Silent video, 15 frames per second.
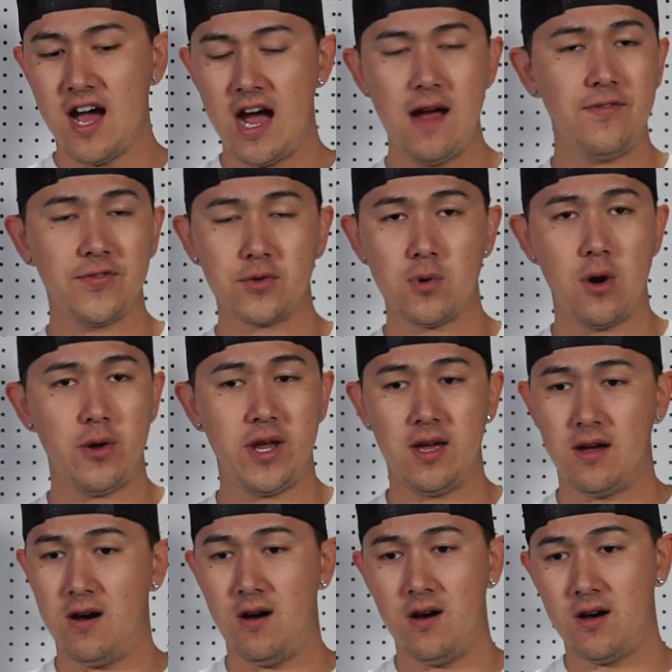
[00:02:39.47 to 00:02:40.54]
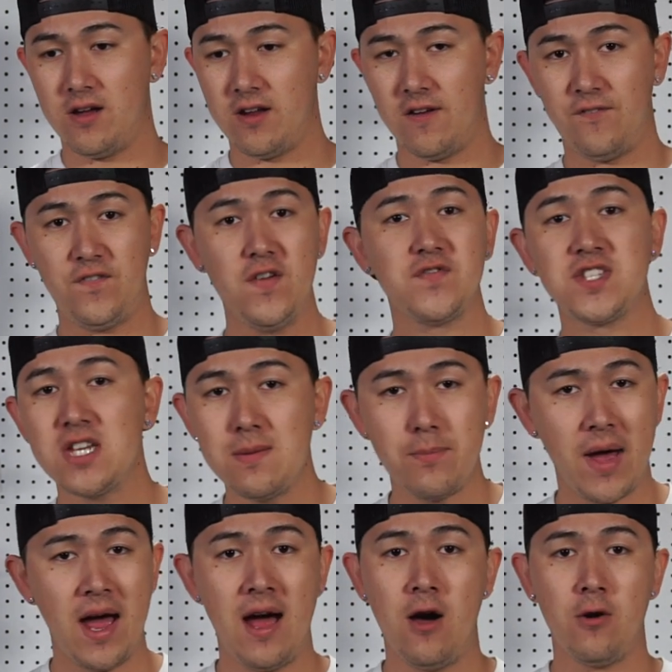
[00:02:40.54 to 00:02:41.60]
I've thrown it on
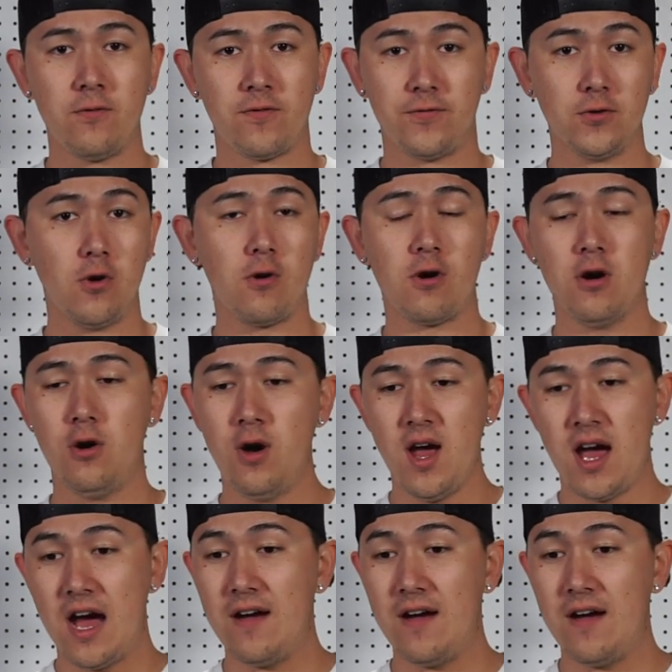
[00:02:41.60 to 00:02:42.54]
15-pound fluoro.